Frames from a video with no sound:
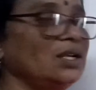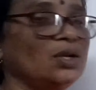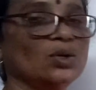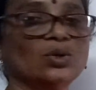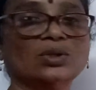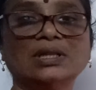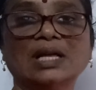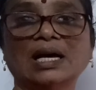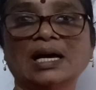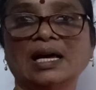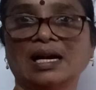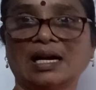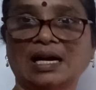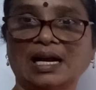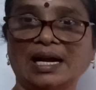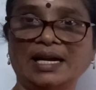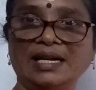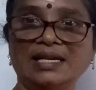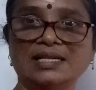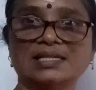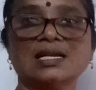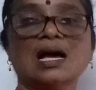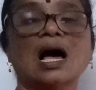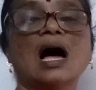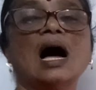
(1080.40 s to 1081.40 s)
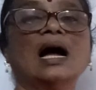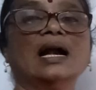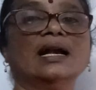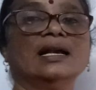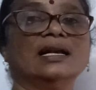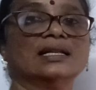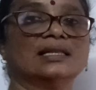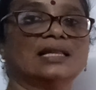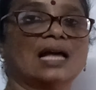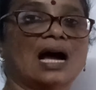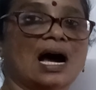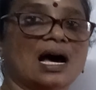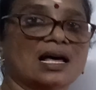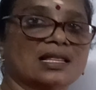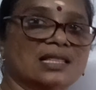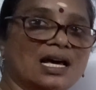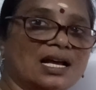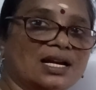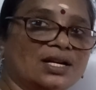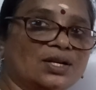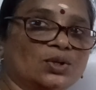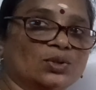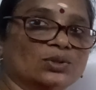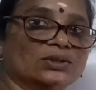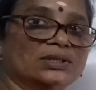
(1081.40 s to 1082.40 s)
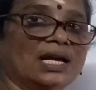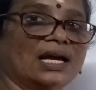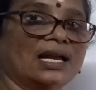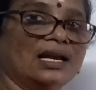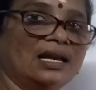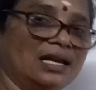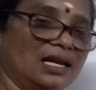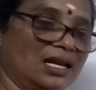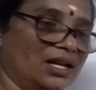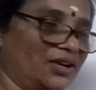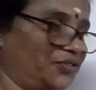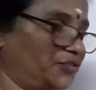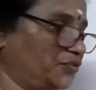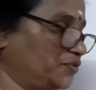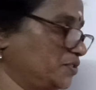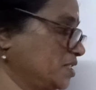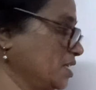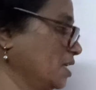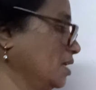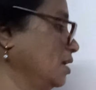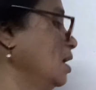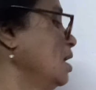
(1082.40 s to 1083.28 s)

to the right and the other to the left.